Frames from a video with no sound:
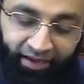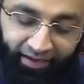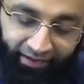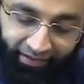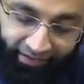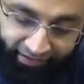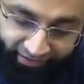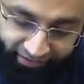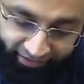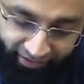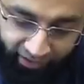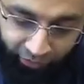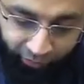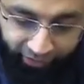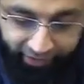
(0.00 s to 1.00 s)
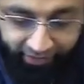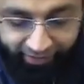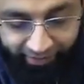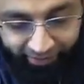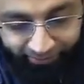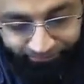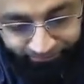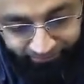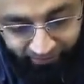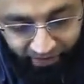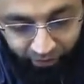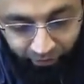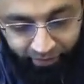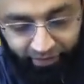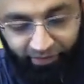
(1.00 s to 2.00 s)
Uh, let's start with uh,
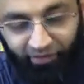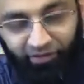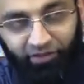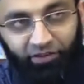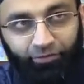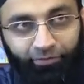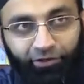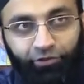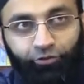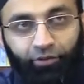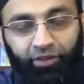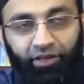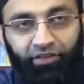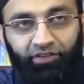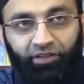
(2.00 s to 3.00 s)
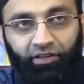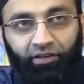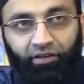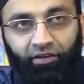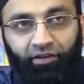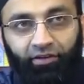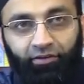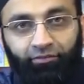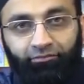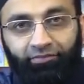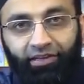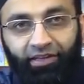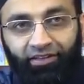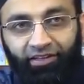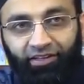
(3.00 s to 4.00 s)
with uh, the spiritual lesson.
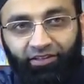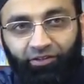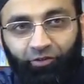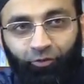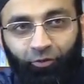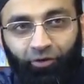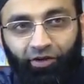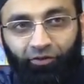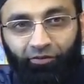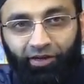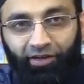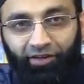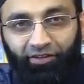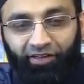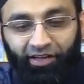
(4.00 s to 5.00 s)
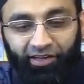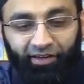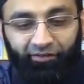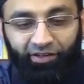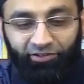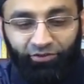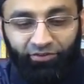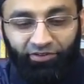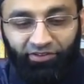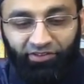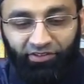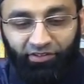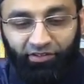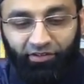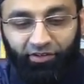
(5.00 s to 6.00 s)
Um, in this coronavirus, I have actually
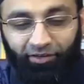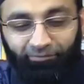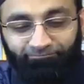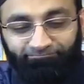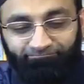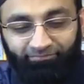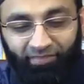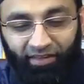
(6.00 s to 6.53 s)
seen uh,